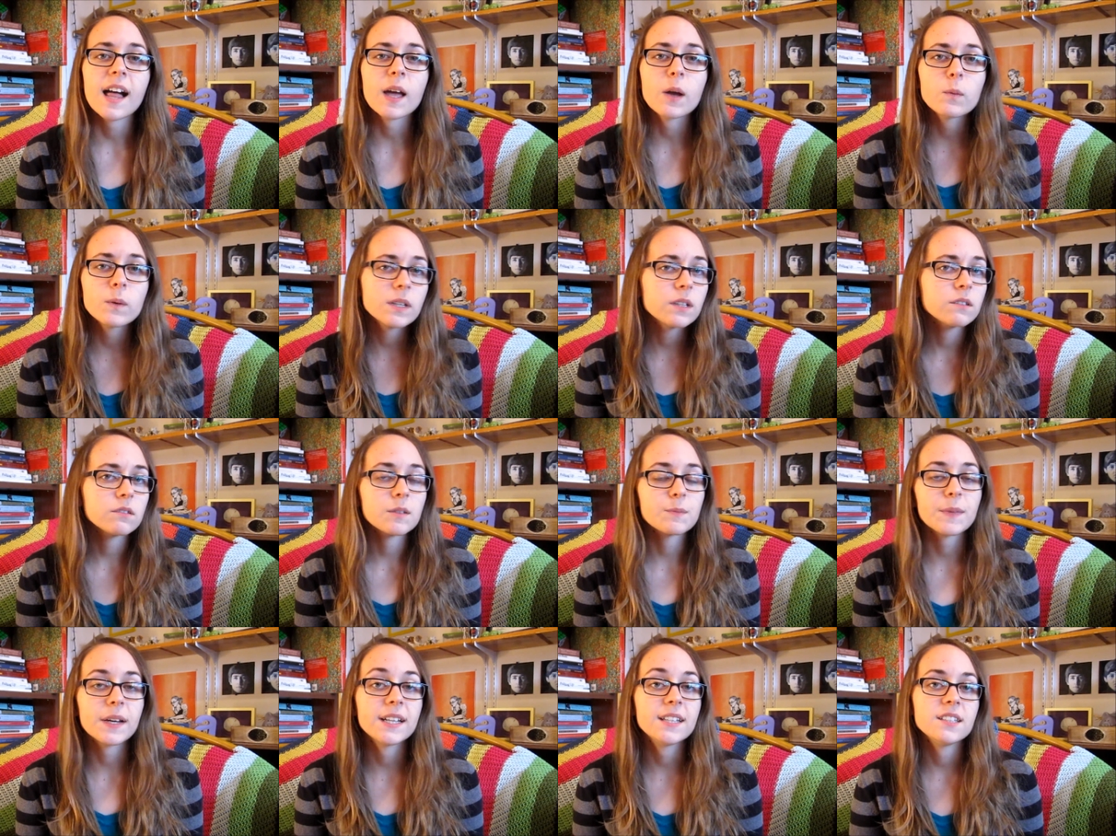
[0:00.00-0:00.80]
I will
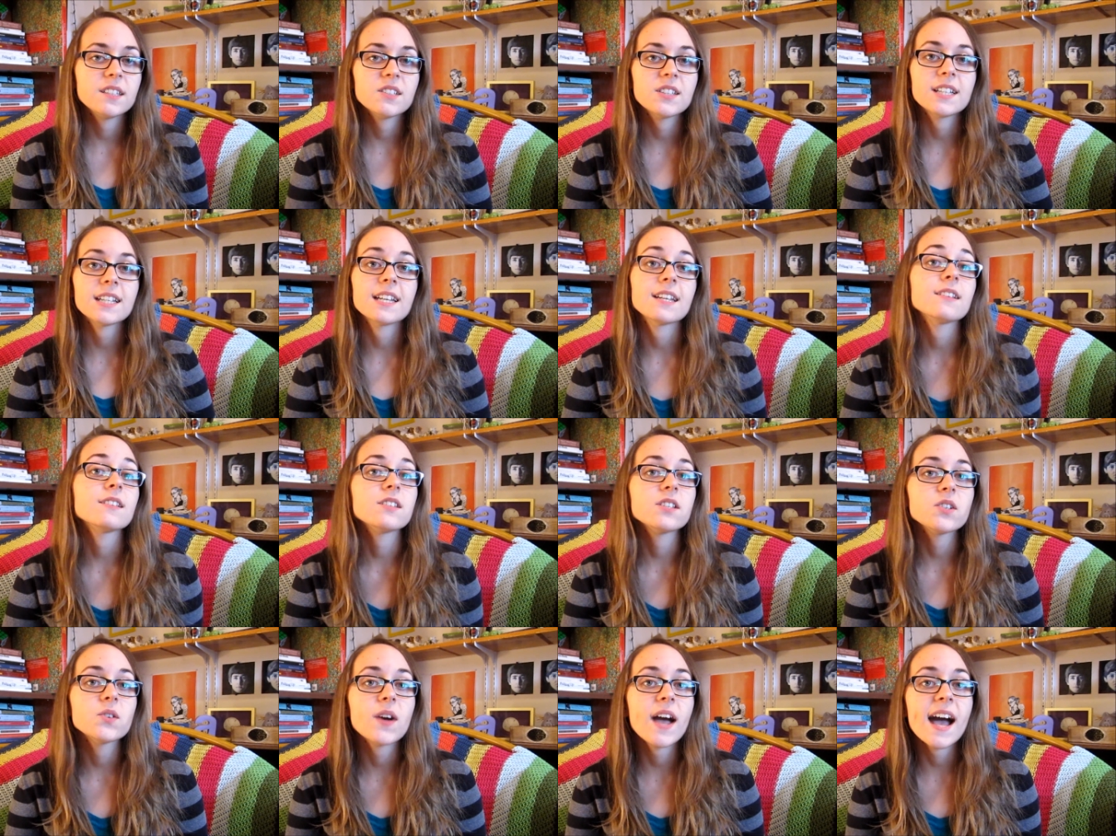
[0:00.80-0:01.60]
remind you that I
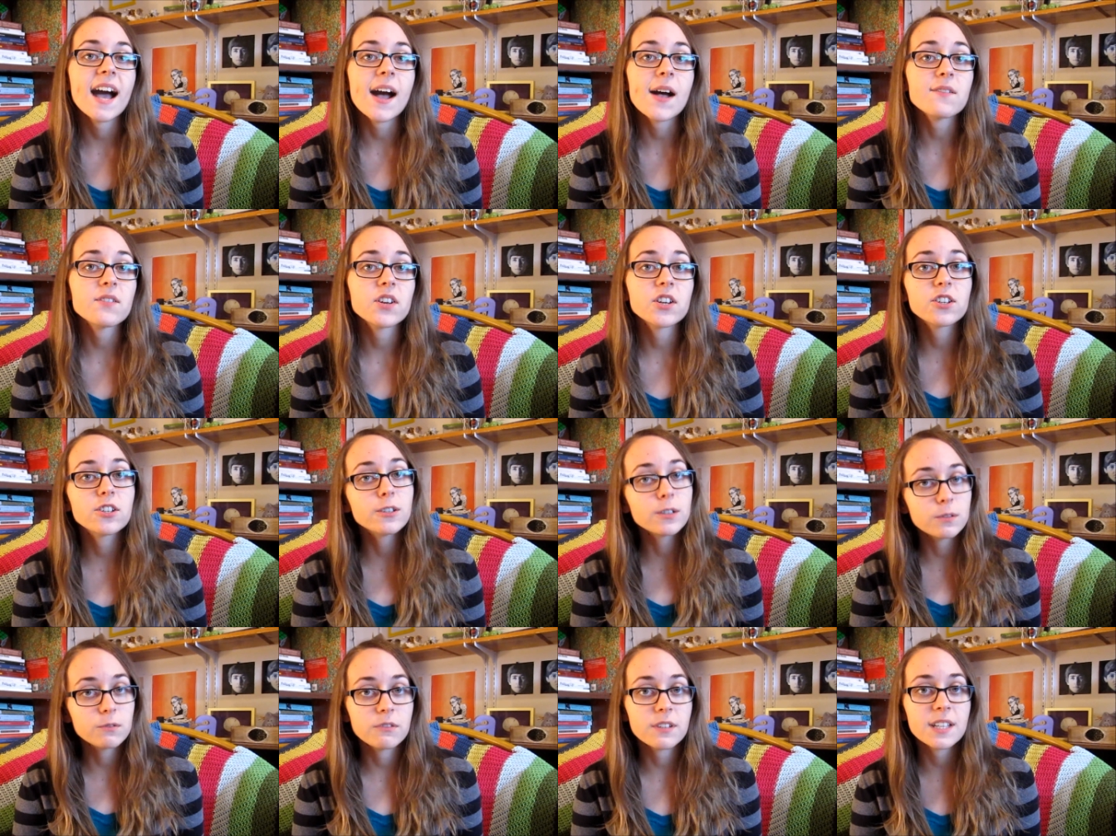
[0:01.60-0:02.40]
do have a
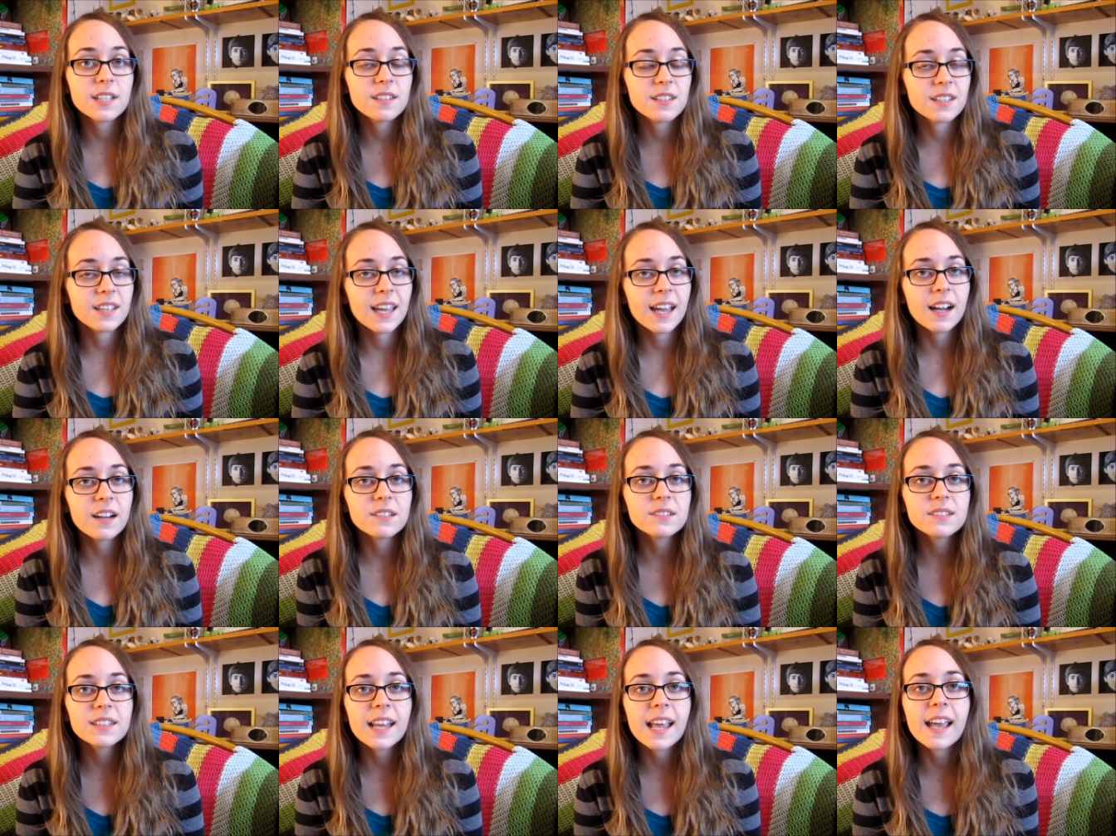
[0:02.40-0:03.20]
Goodreads
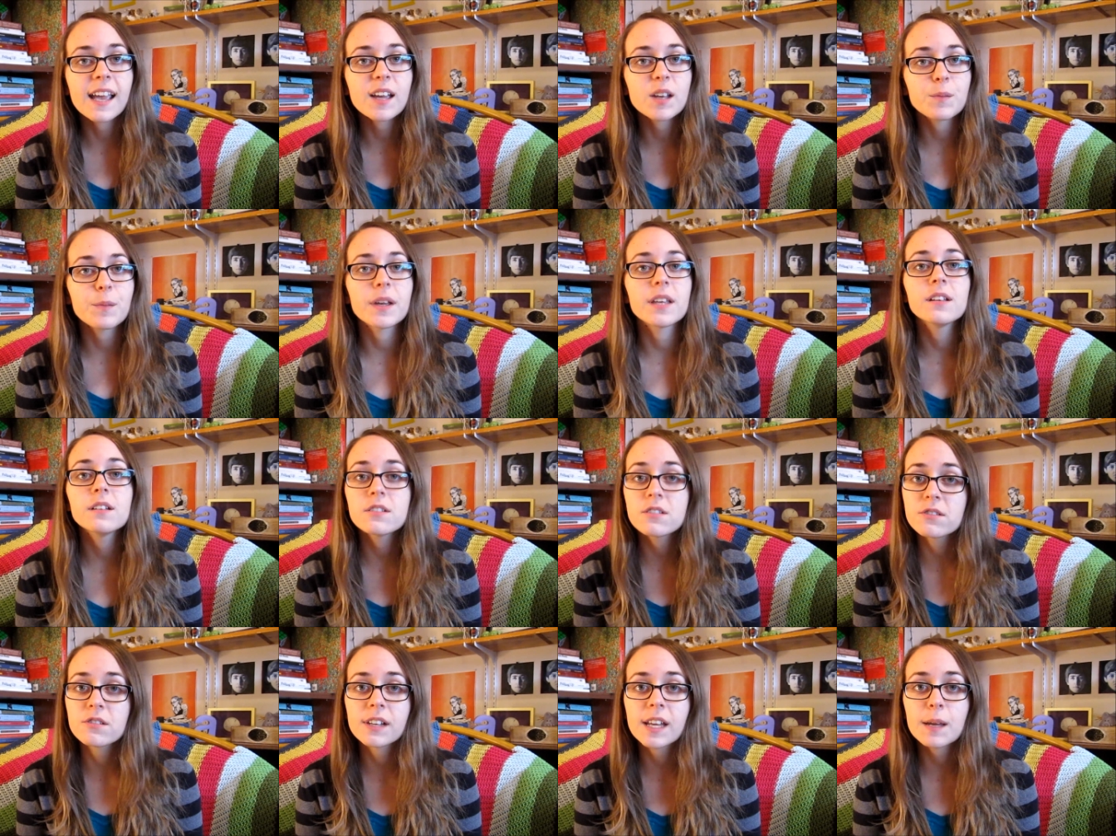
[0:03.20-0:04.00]
account and my
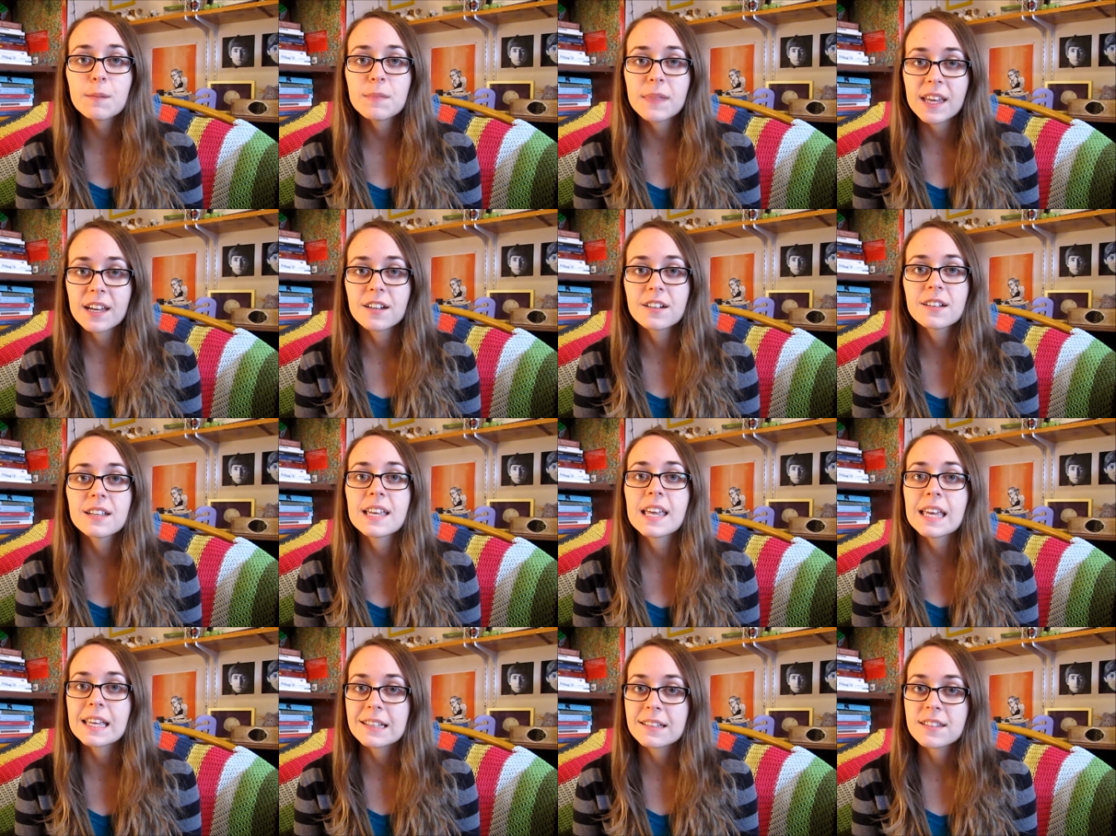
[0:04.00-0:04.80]
username there
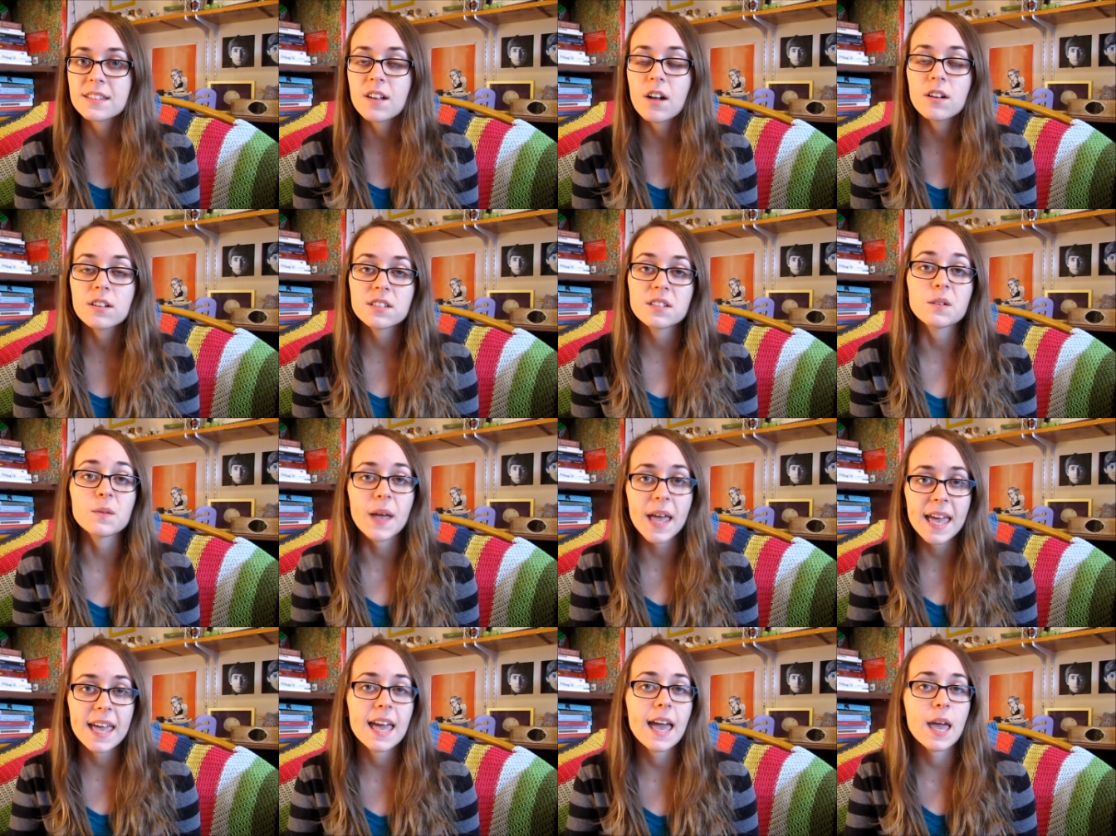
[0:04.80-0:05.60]
is also
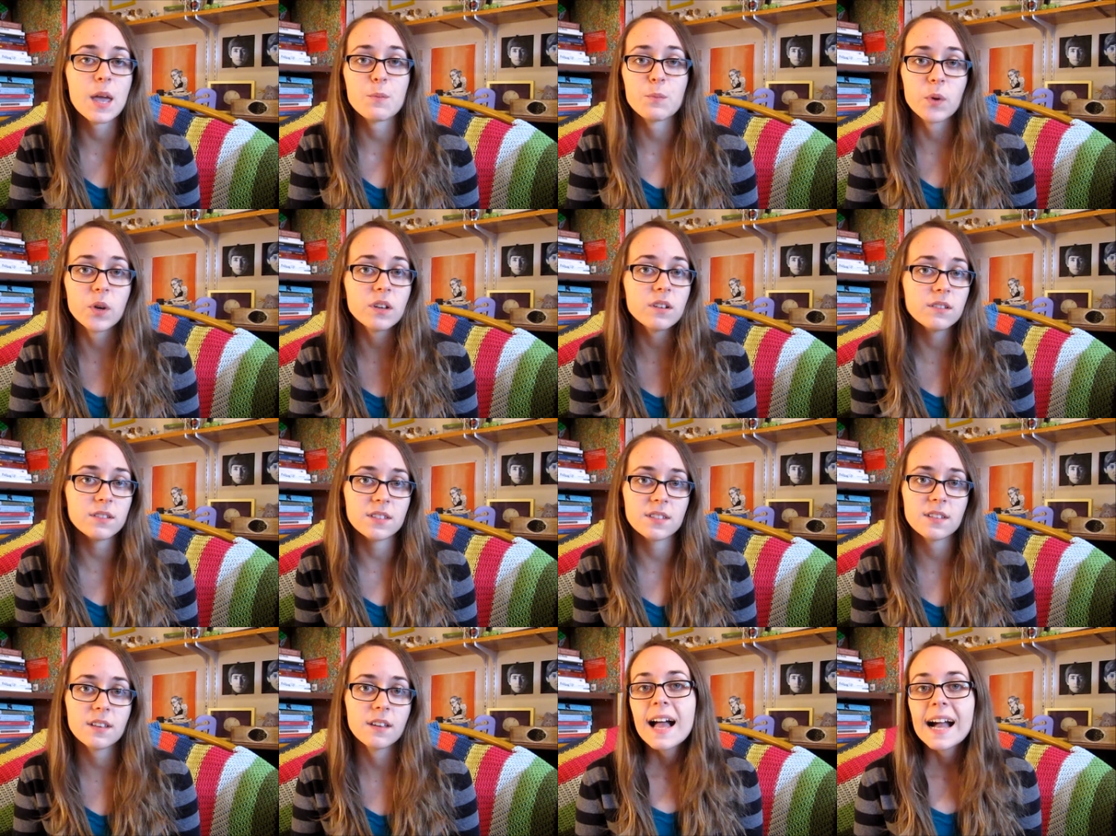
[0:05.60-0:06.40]

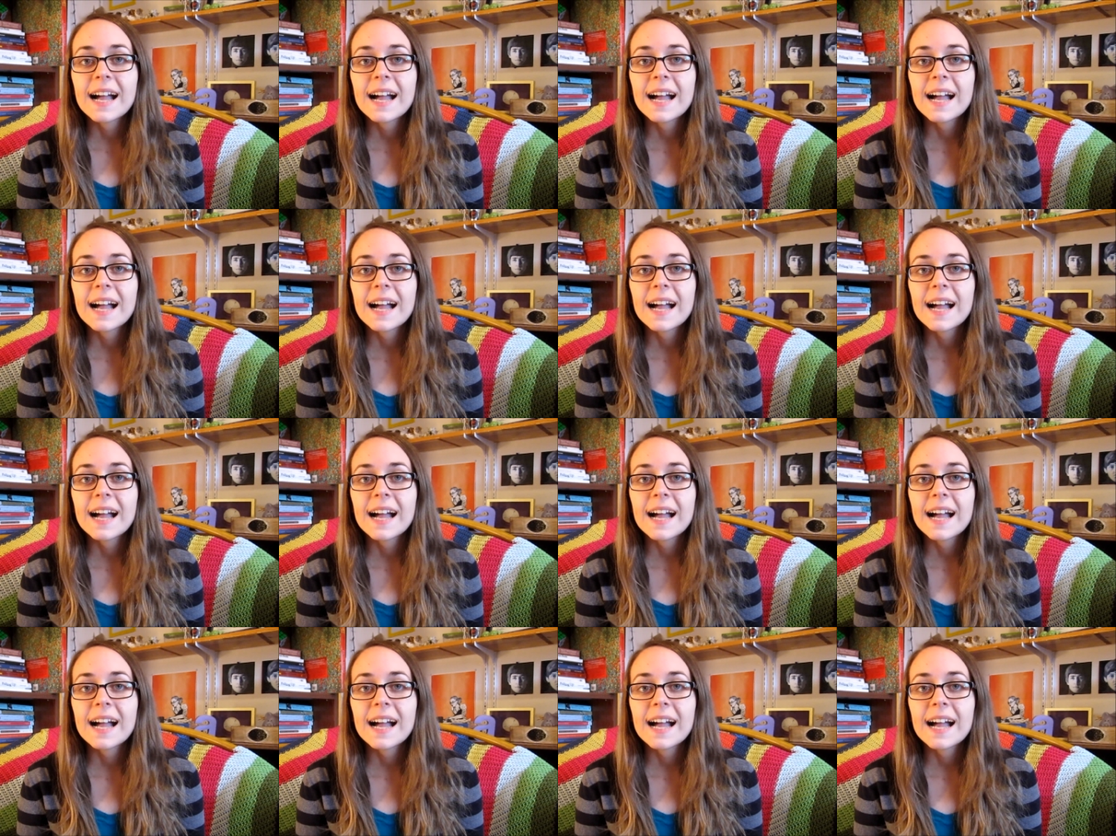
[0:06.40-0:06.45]
heyheybooks.